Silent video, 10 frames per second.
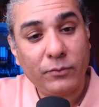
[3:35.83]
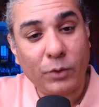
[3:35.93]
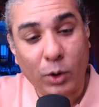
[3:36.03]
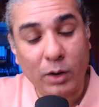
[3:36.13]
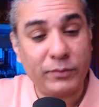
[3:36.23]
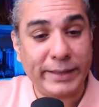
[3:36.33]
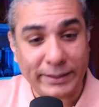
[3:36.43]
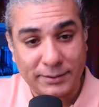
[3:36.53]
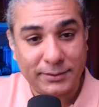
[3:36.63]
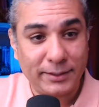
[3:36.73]
all of
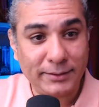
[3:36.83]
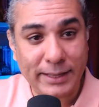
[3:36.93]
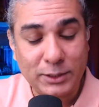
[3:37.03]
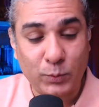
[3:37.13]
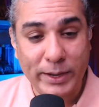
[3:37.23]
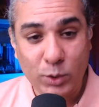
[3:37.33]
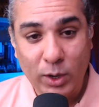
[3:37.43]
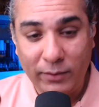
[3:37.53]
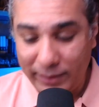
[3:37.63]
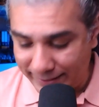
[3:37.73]
this. And that's why you
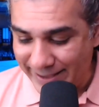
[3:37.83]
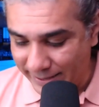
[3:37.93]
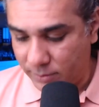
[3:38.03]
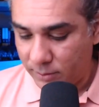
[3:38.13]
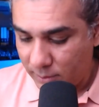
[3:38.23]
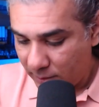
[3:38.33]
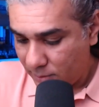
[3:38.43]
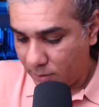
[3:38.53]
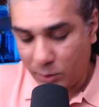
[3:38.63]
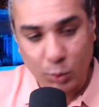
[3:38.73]
have heat
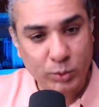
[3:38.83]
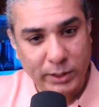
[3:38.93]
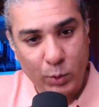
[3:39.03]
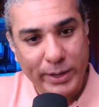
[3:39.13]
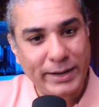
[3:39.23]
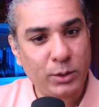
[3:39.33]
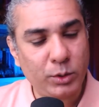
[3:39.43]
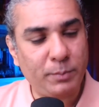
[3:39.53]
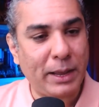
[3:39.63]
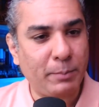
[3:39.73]
the closer you get to
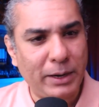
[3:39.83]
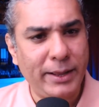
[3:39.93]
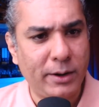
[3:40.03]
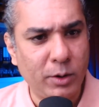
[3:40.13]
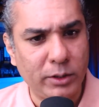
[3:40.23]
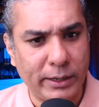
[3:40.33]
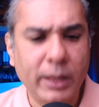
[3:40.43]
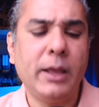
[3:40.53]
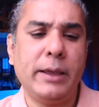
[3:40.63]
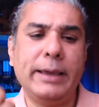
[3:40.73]
the magma layer and all that.
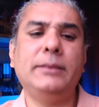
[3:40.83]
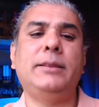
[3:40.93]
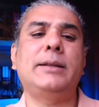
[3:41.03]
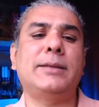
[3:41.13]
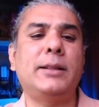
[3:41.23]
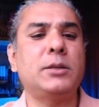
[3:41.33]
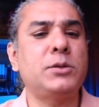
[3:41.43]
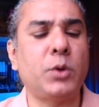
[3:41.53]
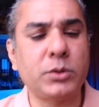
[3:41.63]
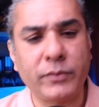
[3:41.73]
And there's another
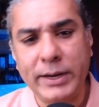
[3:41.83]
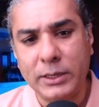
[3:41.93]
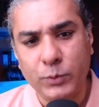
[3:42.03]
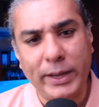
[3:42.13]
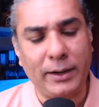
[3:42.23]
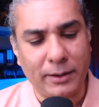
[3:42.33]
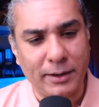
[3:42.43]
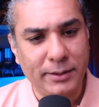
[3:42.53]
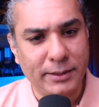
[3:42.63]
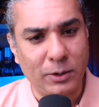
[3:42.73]
source of heat as well
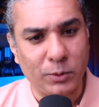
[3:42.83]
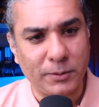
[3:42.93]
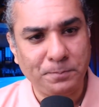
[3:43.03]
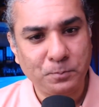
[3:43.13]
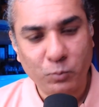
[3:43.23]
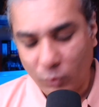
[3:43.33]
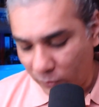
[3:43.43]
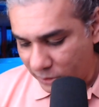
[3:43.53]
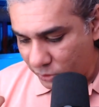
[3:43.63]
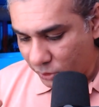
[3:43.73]
underground,
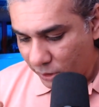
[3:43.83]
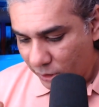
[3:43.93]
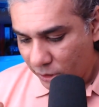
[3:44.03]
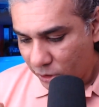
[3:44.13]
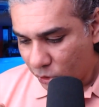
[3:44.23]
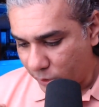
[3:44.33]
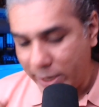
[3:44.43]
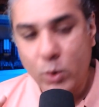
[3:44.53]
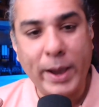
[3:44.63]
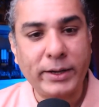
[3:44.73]
which is
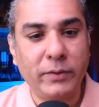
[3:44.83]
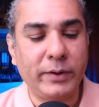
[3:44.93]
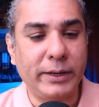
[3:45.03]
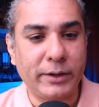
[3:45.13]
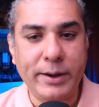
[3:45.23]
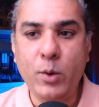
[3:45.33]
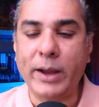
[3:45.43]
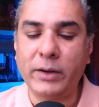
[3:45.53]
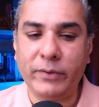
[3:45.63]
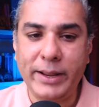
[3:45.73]
radioactivity,
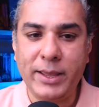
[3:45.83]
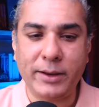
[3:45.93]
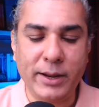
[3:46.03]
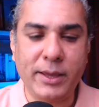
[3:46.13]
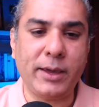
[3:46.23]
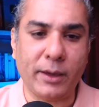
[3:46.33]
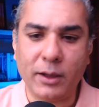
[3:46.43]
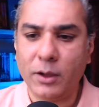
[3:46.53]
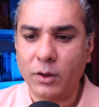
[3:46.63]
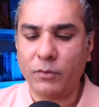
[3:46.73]
radioactive decay
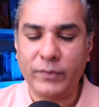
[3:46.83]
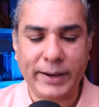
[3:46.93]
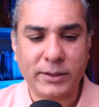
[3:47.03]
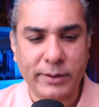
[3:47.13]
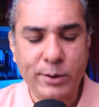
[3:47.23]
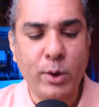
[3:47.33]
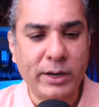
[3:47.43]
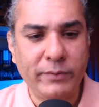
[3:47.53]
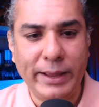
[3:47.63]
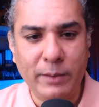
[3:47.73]
of various
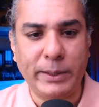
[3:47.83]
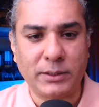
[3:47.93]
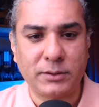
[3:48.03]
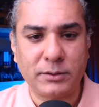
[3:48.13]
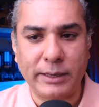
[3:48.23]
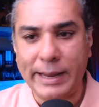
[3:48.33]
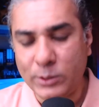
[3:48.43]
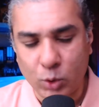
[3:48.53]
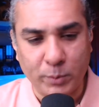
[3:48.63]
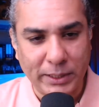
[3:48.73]
radioactive elements and
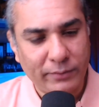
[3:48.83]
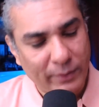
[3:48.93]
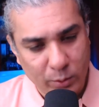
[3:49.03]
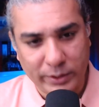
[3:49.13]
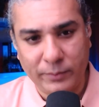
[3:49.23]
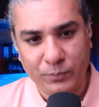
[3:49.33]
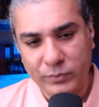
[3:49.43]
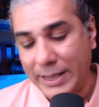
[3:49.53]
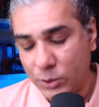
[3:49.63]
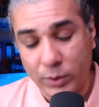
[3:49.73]
isotopes that are found
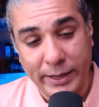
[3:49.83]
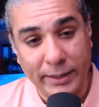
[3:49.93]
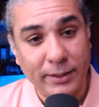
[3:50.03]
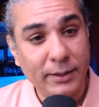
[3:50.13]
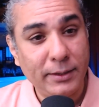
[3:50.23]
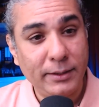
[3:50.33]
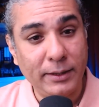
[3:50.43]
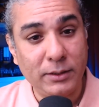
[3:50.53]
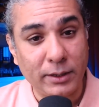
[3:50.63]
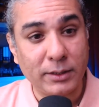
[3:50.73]
naturally
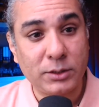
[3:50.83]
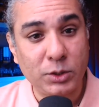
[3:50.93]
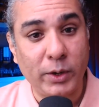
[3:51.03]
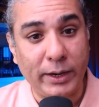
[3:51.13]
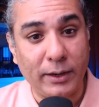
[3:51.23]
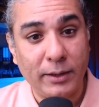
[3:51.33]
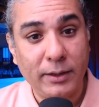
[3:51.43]
in the Earth's soil.